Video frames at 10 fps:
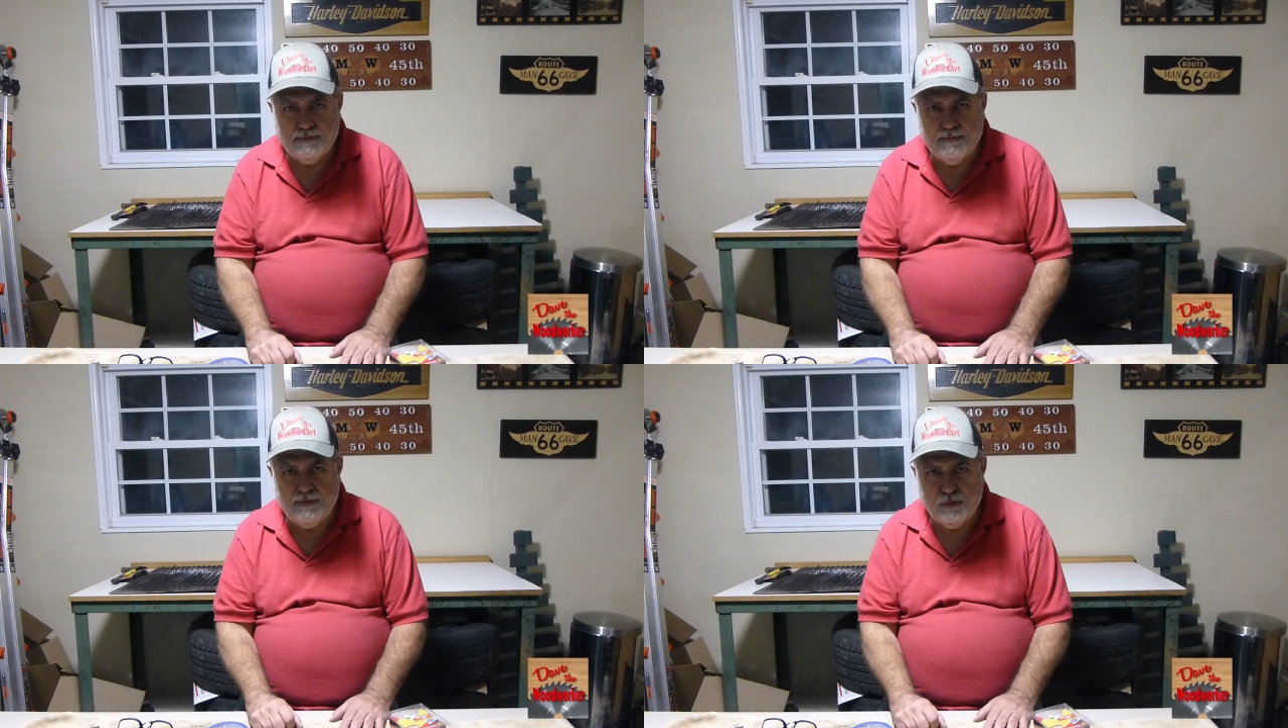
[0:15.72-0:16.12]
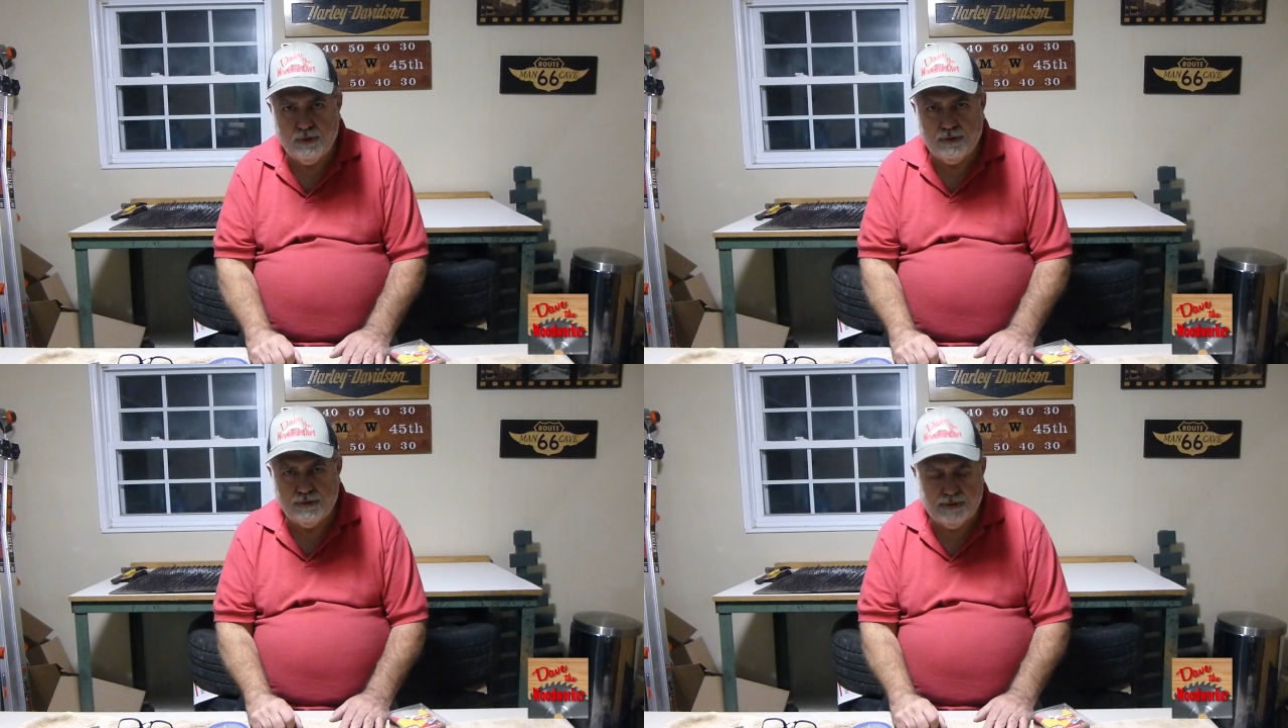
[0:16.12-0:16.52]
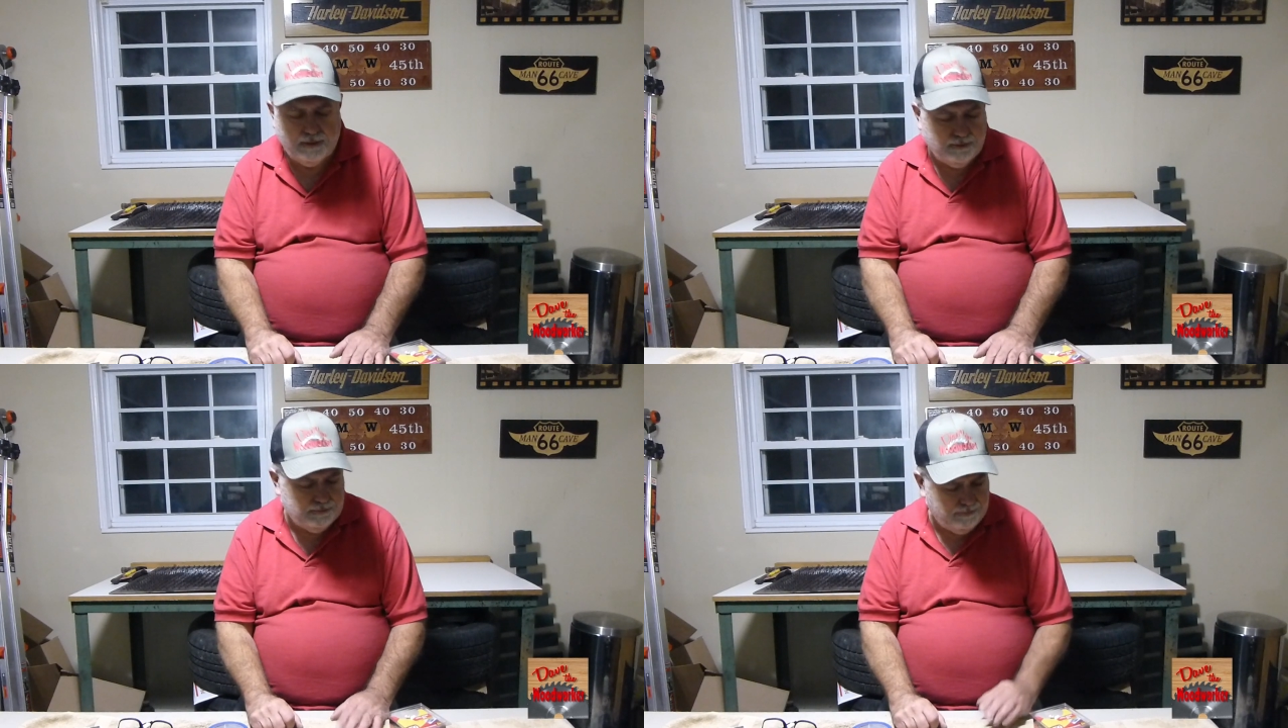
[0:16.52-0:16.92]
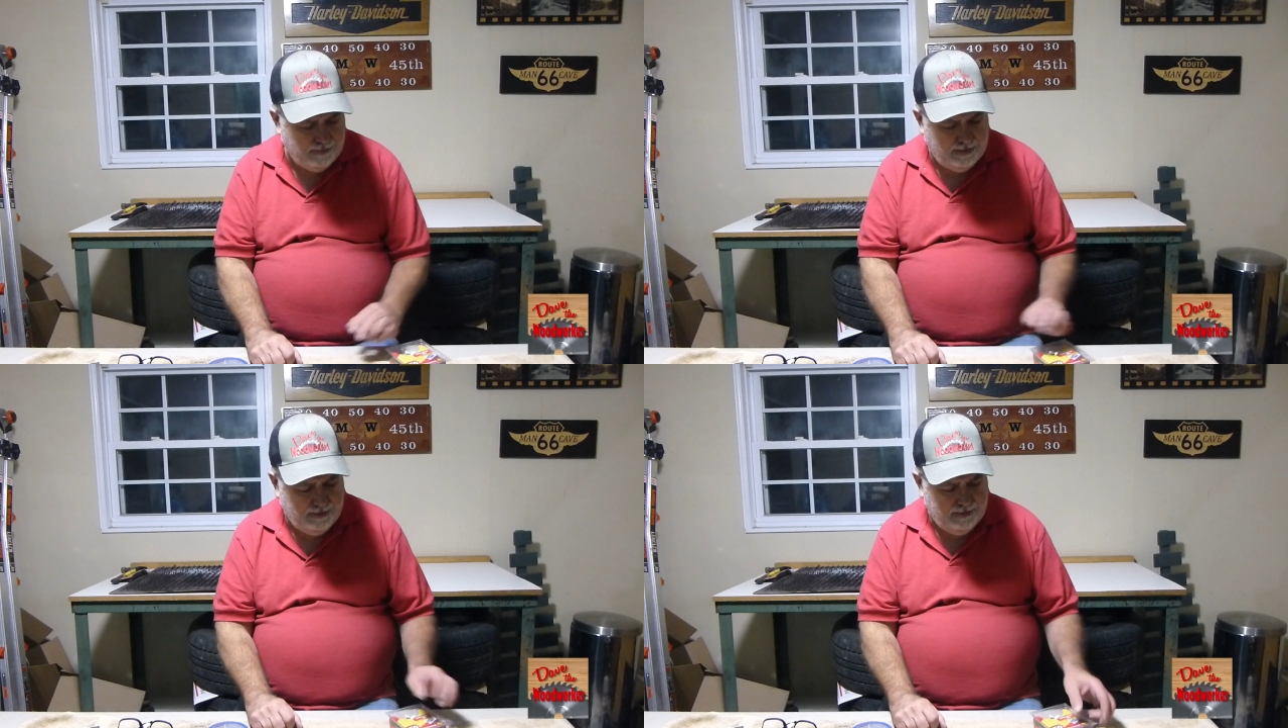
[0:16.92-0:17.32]
a few years ago.
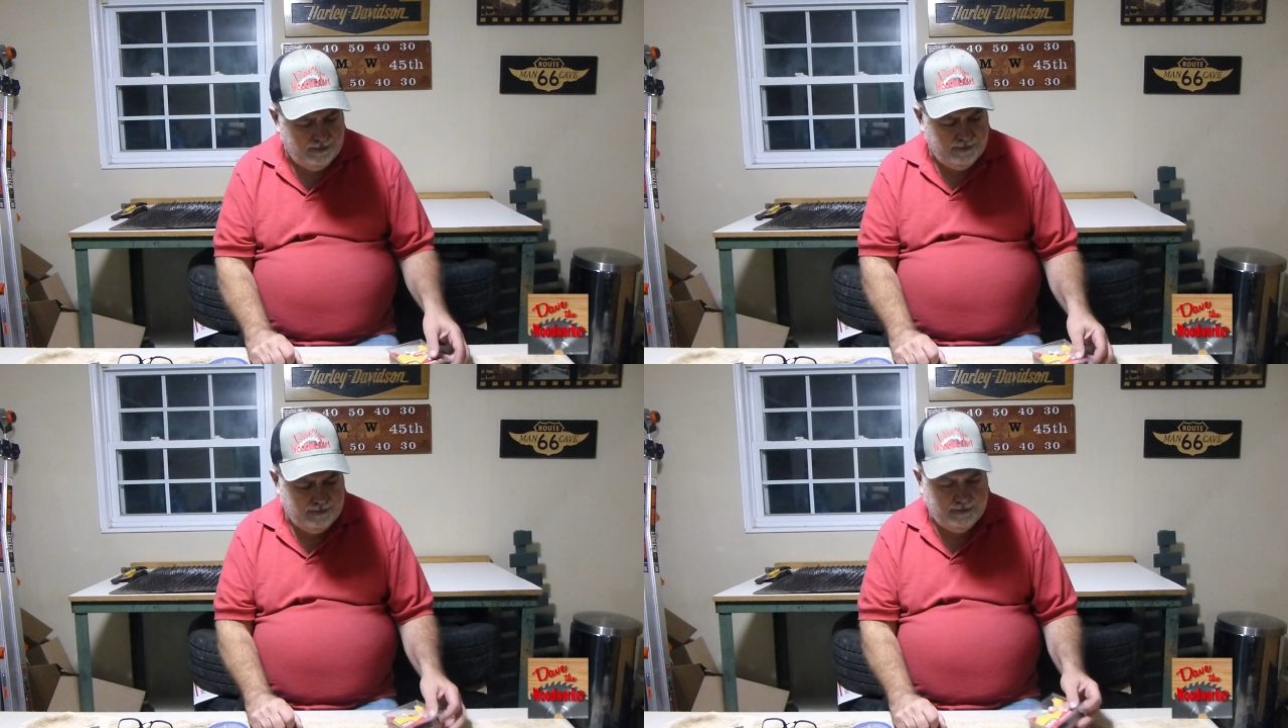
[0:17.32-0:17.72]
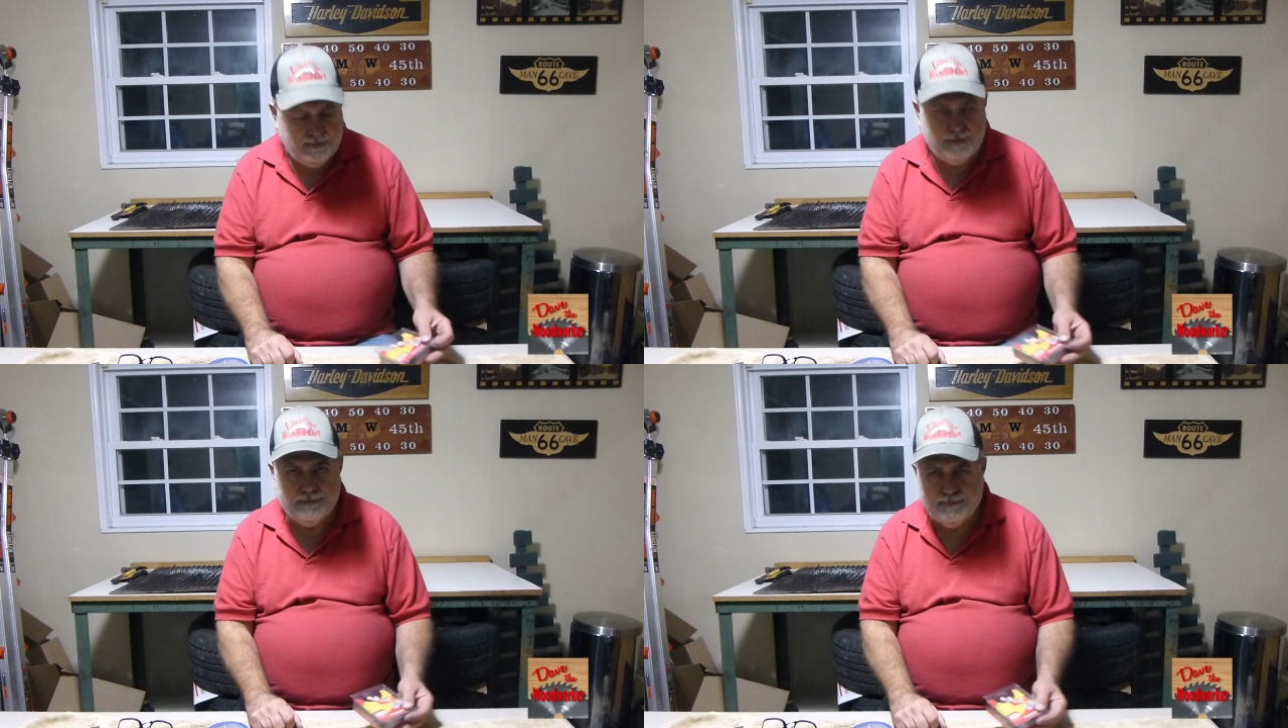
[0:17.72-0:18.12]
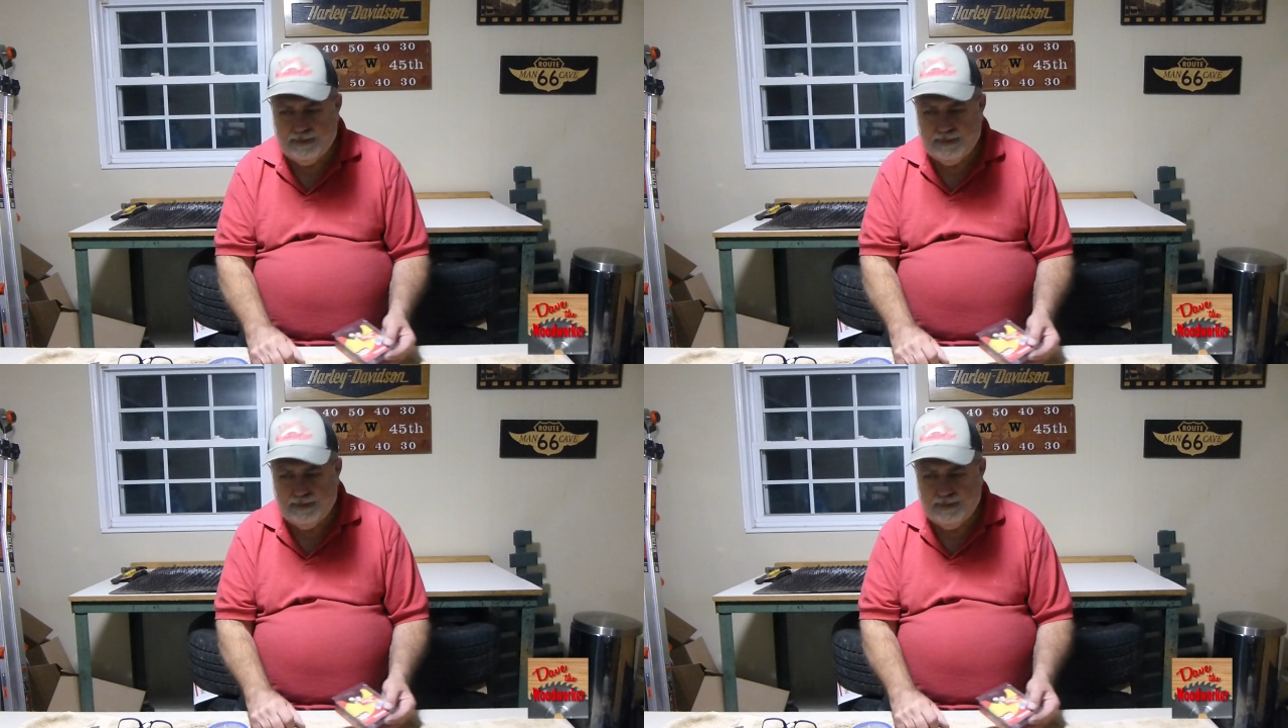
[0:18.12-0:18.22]
The